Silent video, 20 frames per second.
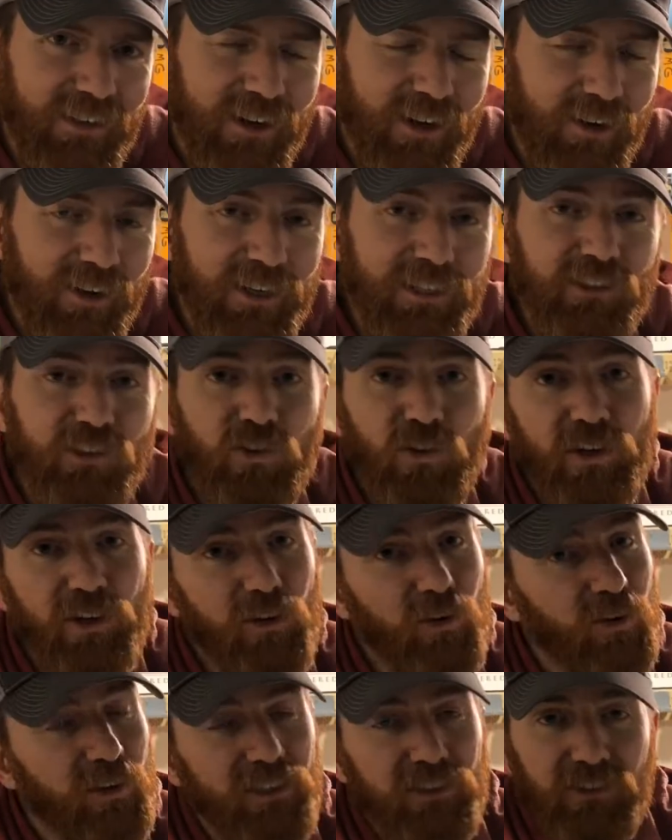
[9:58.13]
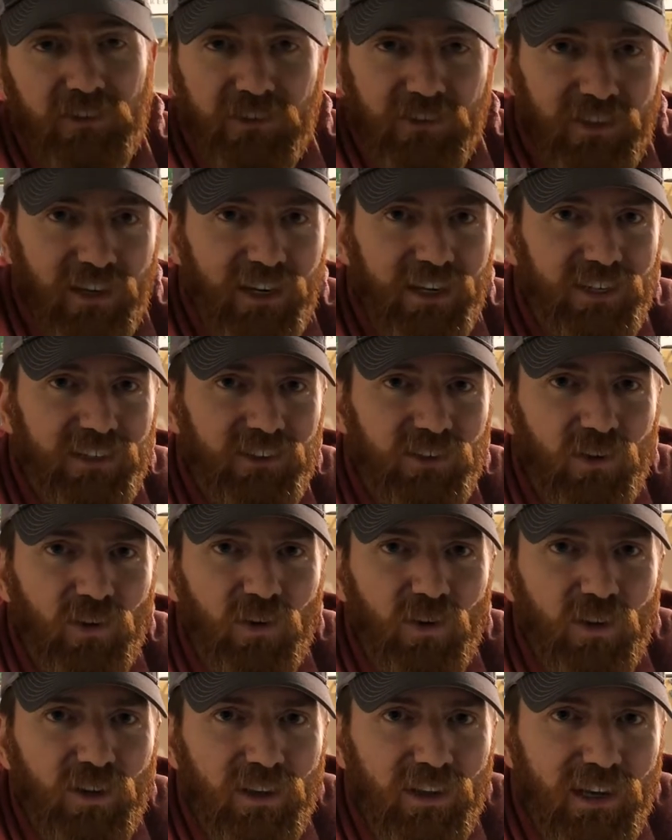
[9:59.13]
All right, so I know I just talked a
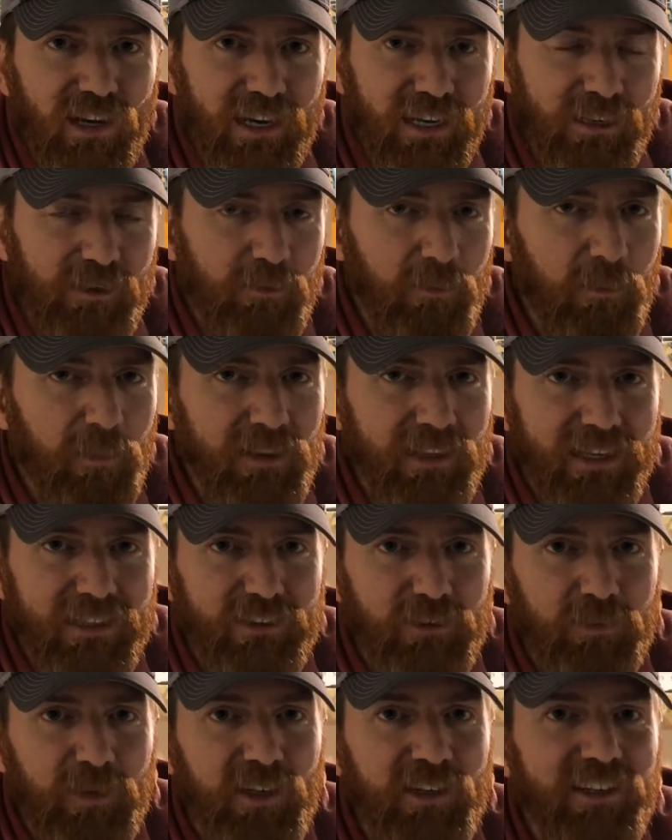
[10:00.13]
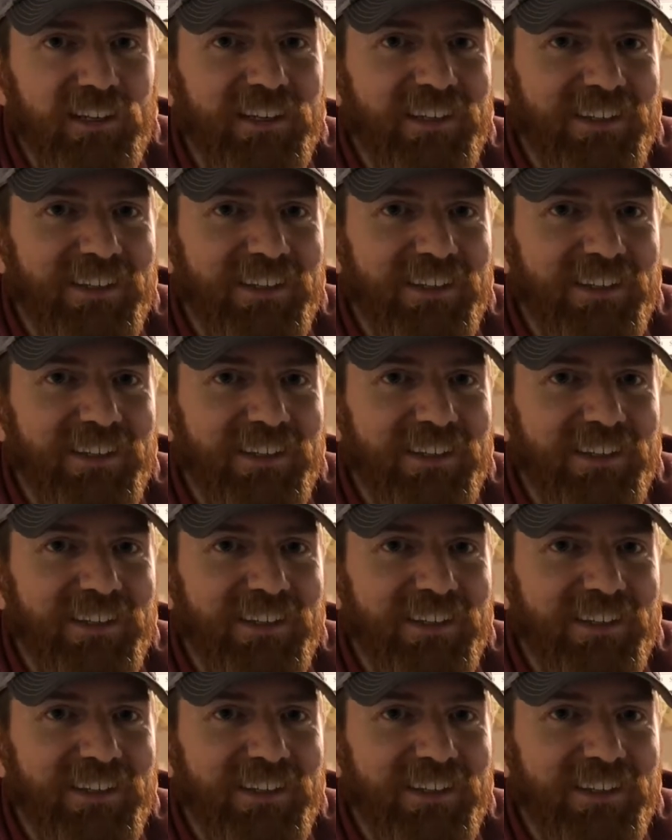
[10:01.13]
whole lot, but that's about 1.5